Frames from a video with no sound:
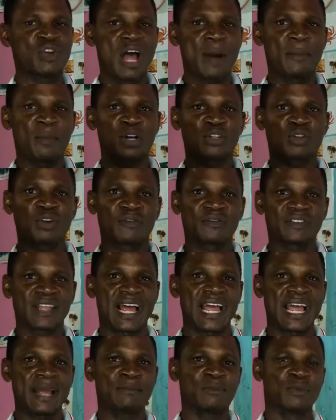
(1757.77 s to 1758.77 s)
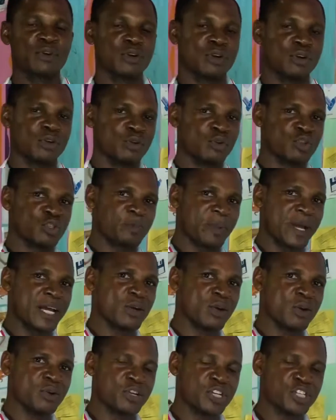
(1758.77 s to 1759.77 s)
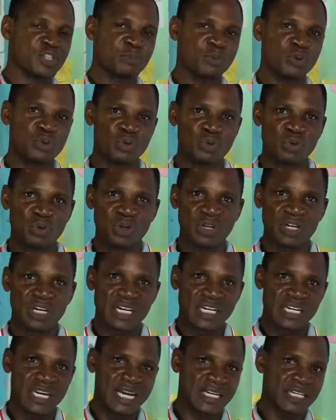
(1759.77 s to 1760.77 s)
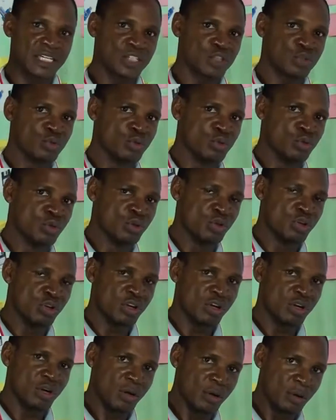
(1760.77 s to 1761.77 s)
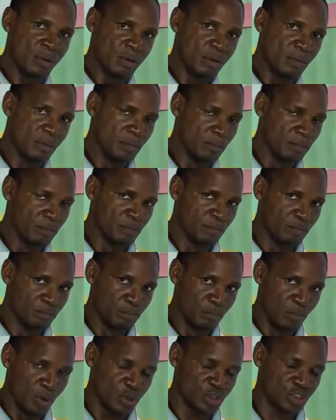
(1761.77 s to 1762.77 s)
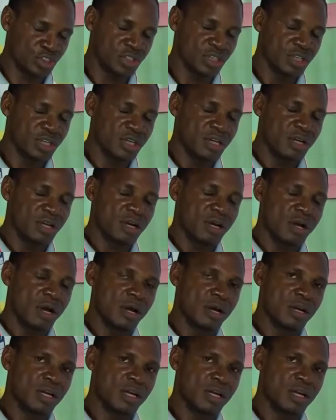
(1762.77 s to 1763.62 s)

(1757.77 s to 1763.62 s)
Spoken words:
So there's no amount of time you spend on this module that is too much.